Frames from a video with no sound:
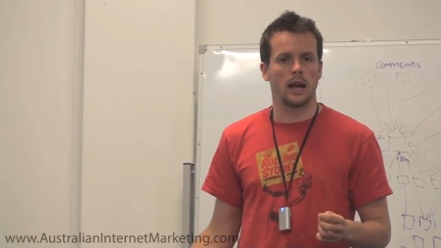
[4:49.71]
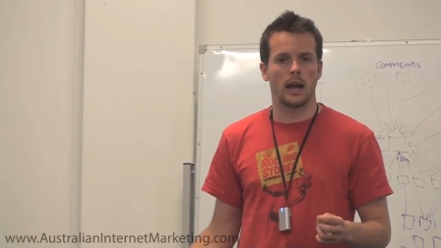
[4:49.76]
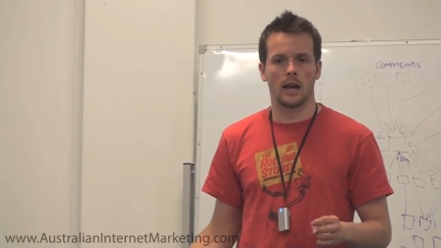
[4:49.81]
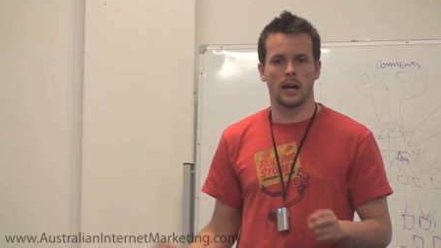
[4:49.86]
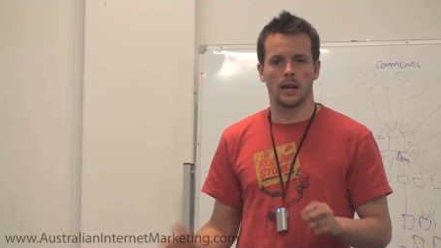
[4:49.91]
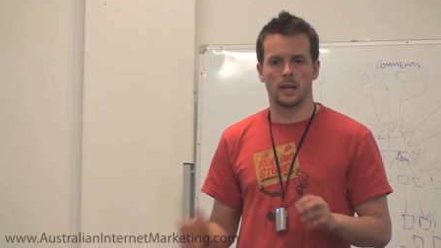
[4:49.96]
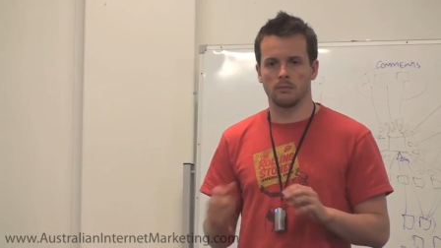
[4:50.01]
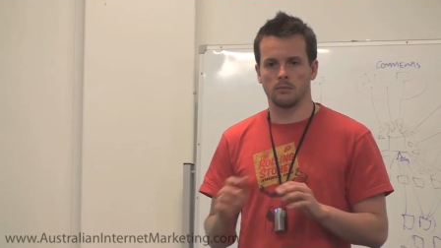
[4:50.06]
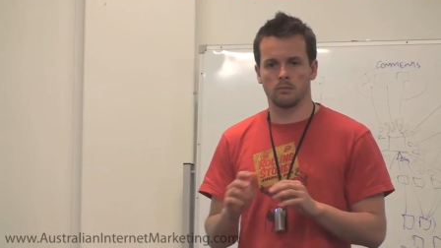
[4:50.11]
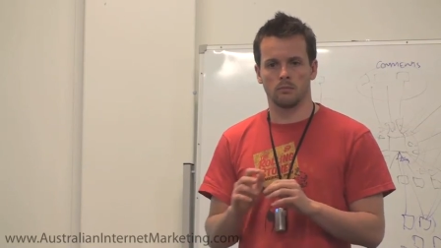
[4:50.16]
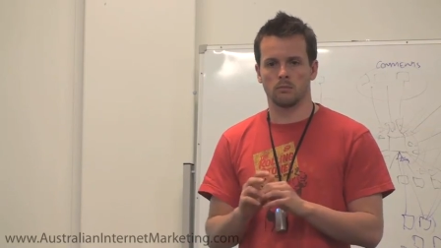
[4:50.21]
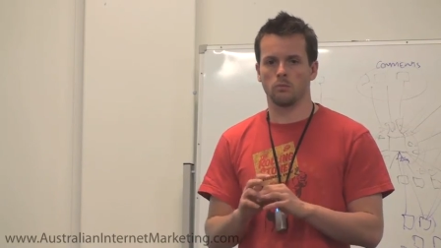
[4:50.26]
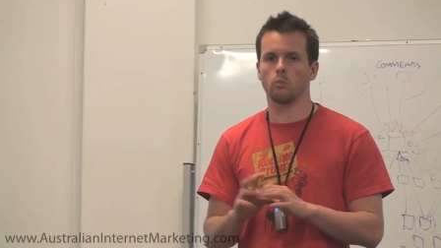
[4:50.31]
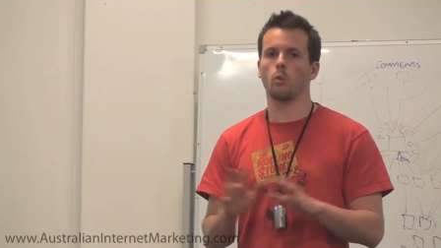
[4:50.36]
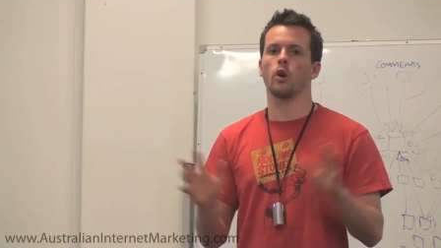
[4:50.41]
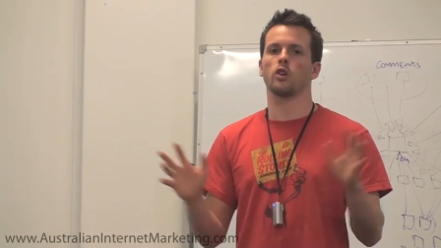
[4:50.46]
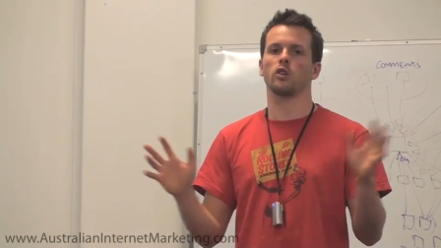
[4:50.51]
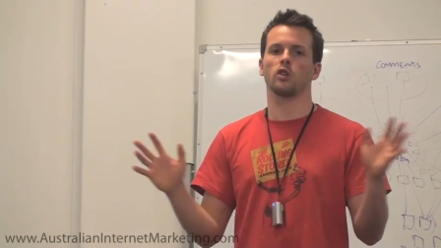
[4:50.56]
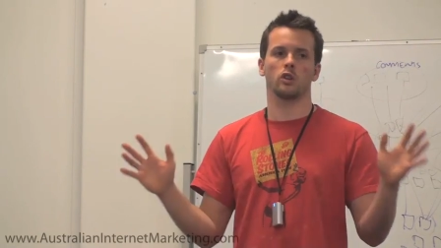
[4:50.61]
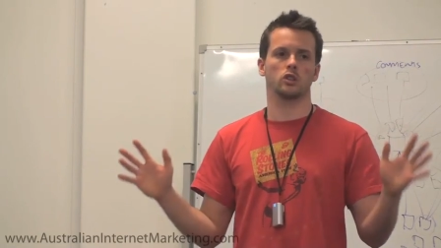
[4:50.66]
um,
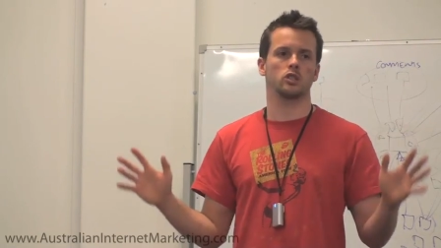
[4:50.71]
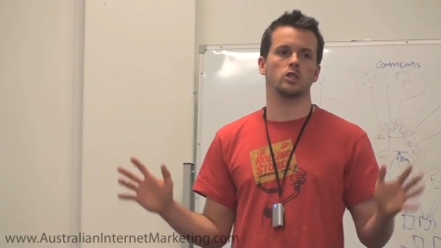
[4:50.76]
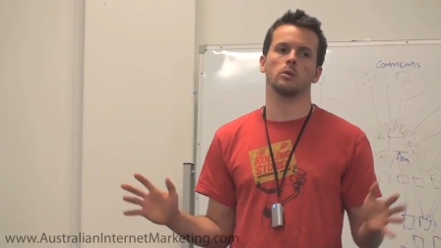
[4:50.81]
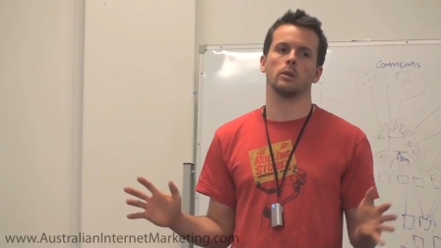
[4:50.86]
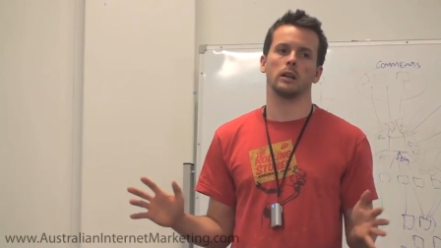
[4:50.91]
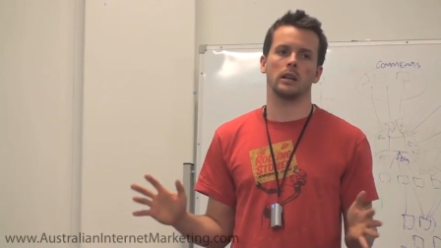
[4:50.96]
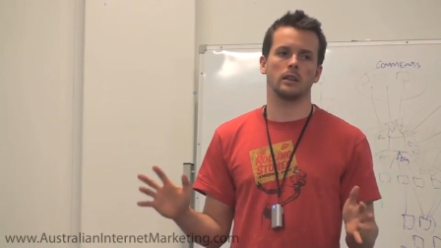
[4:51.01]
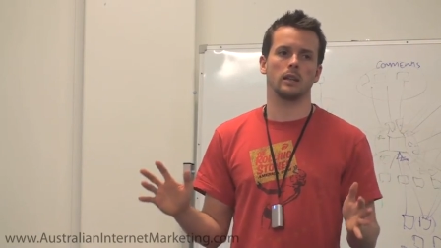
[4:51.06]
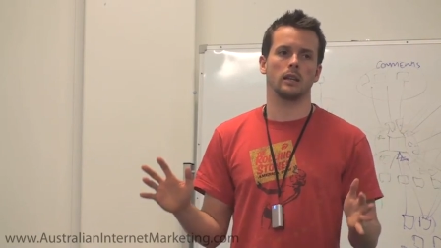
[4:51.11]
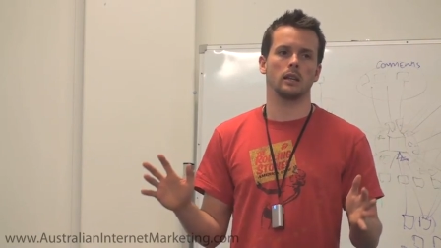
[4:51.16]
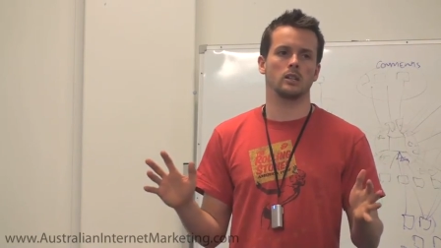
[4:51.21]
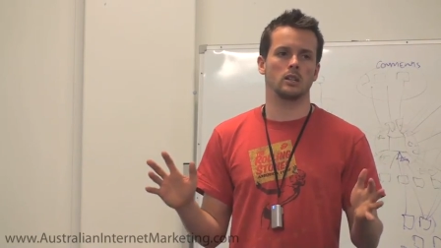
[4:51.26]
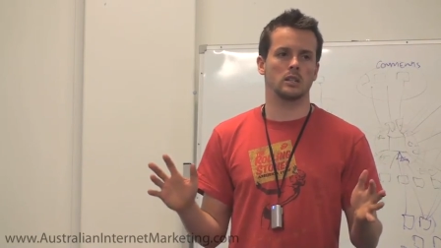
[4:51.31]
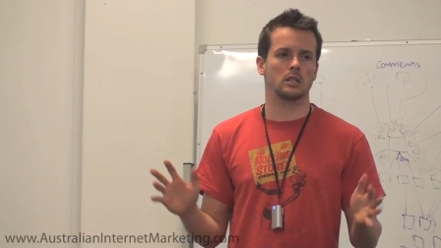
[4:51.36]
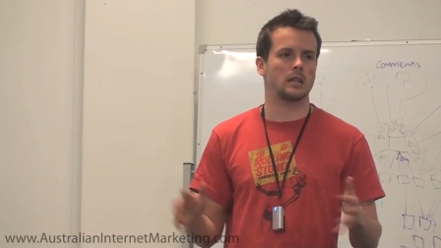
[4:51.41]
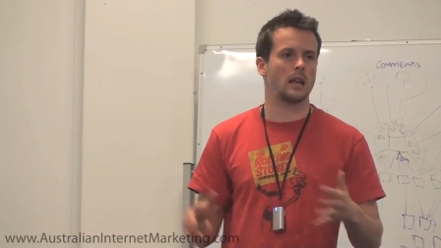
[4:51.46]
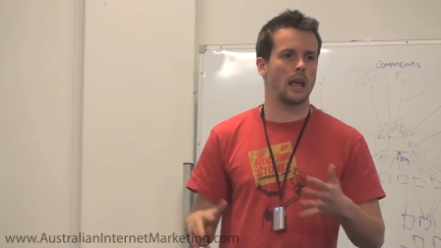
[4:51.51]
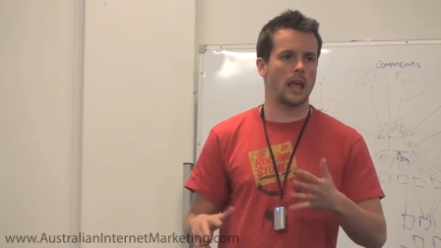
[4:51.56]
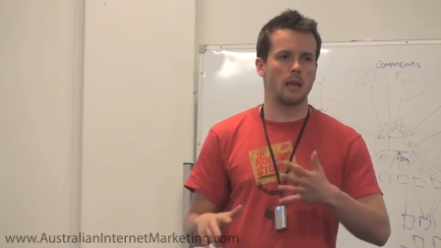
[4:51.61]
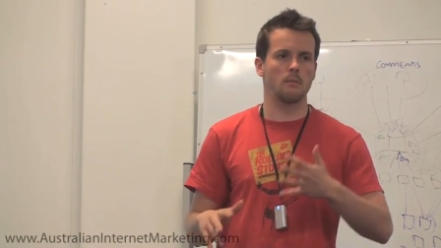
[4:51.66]
won't cost you anything, just